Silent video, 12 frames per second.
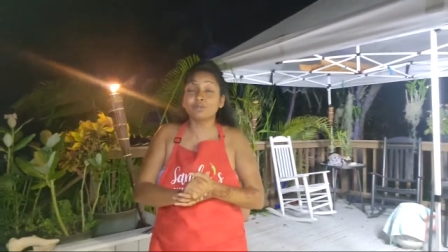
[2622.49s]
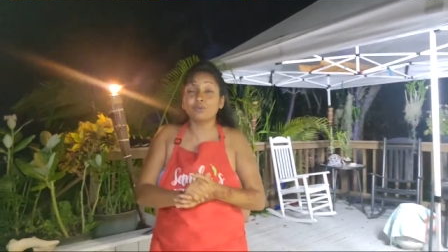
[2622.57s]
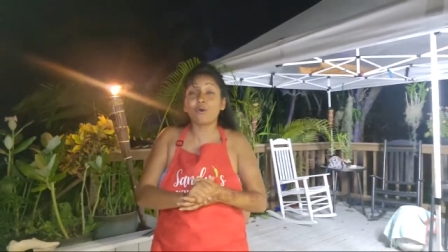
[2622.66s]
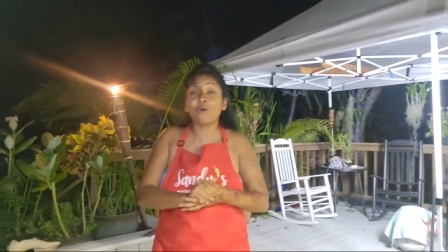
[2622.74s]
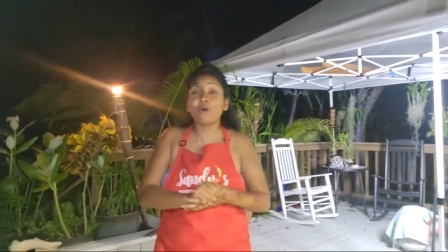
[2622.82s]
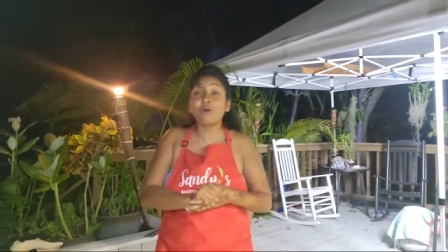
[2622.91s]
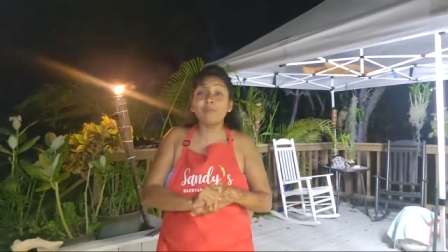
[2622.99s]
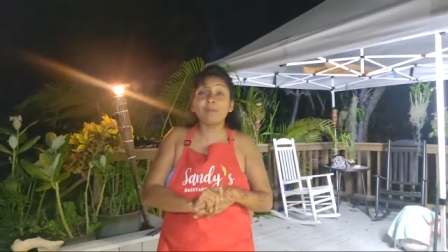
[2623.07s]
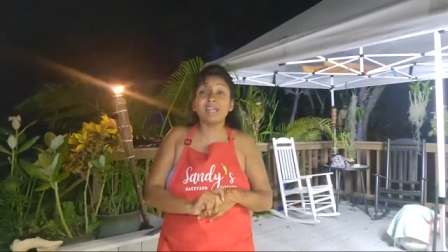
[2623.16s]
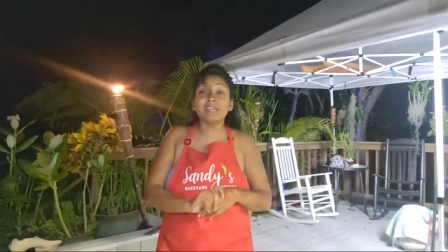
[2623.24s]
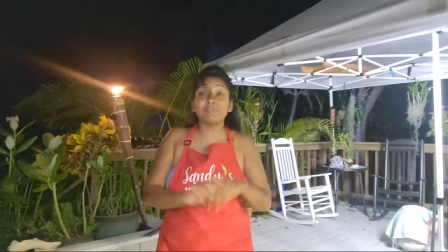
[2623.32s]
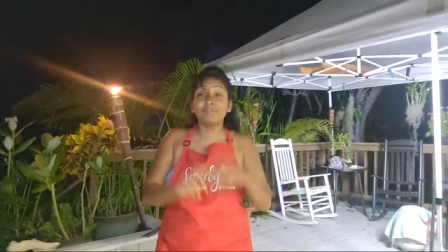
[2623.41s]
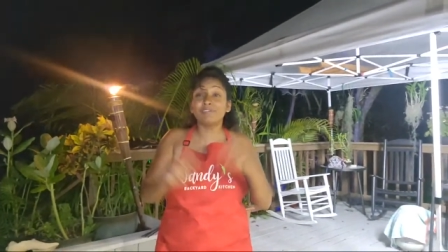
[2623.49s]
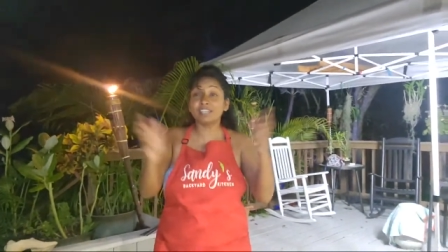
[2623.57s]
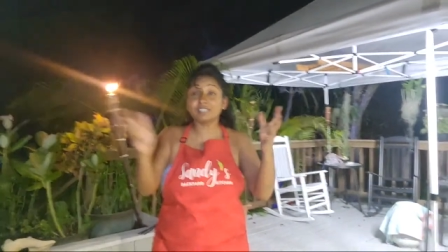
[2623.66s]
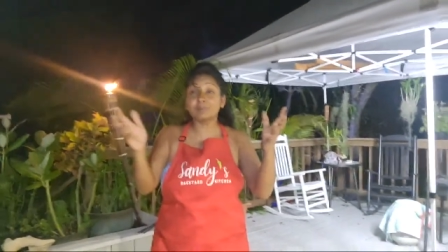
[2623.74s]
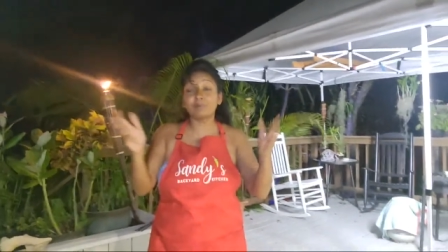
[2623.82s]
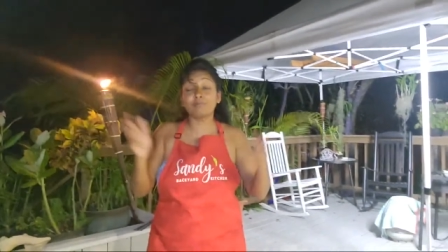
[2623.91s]
to all my
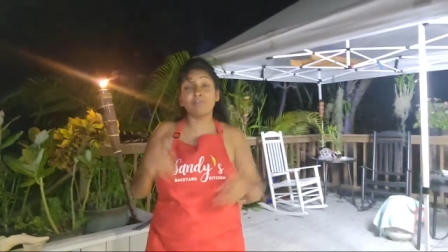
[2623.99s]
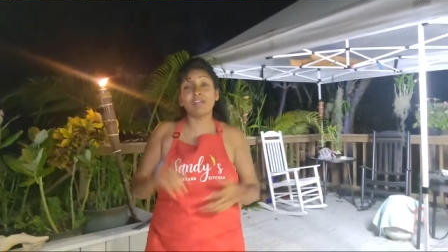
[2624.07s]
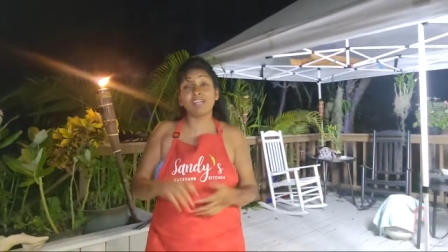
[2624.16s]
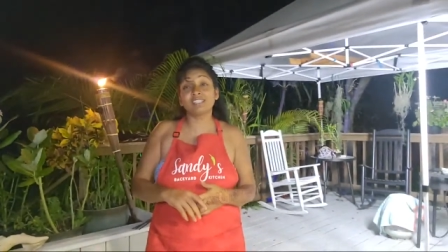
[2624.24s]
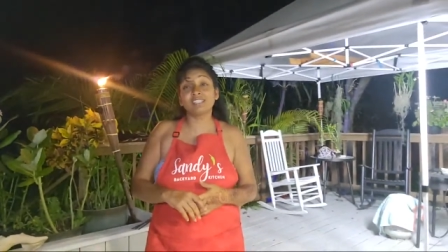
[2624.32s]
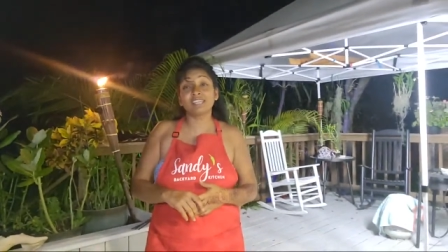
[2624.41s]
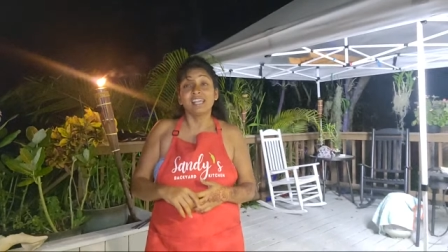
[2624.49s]
Facebook friends.